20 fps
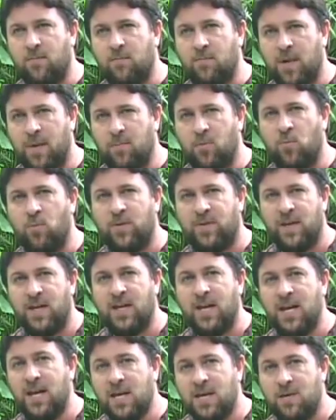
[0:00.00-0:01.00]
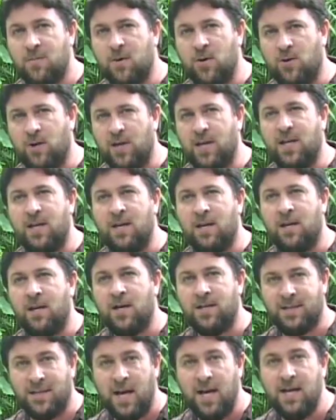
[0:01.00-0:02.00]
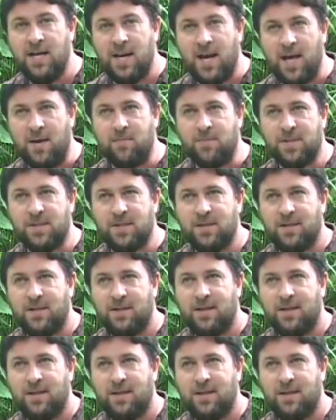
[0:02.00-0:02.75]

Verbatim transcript: people within any community assign names.